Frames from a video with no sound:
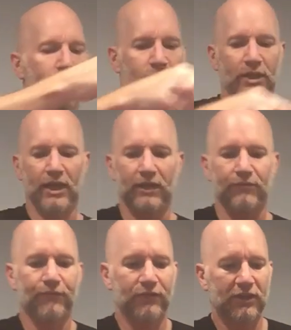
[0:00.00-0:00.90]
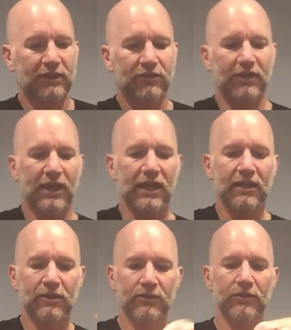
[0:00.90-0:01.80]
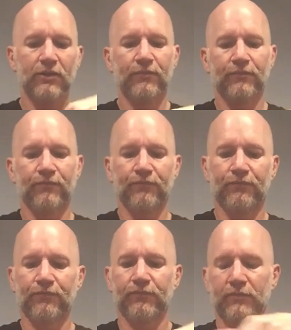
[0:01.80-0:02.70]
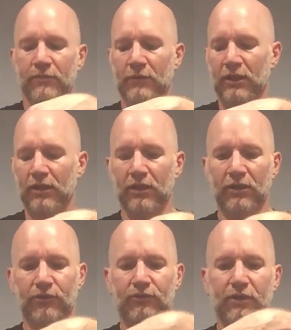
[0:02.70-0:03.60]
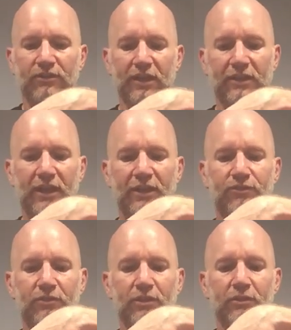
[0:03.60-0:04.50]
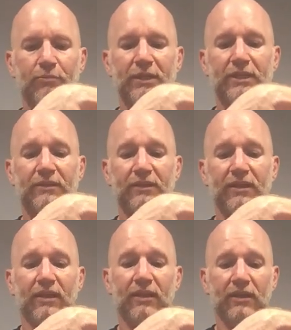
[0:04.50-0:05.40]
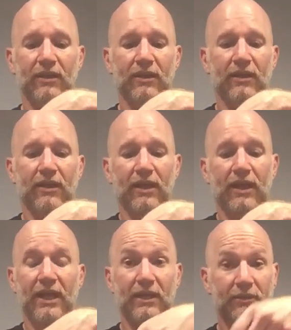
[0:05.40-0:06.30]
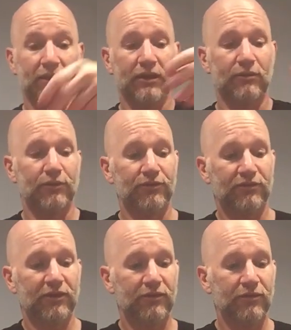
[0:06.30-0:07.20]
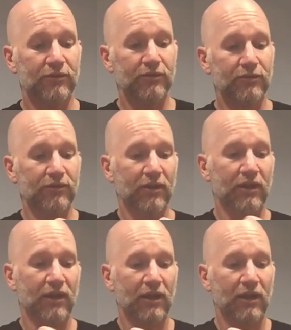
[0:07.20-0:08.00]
Okay, you get to the end, stretch out that extra little bit, and cut it with scissors,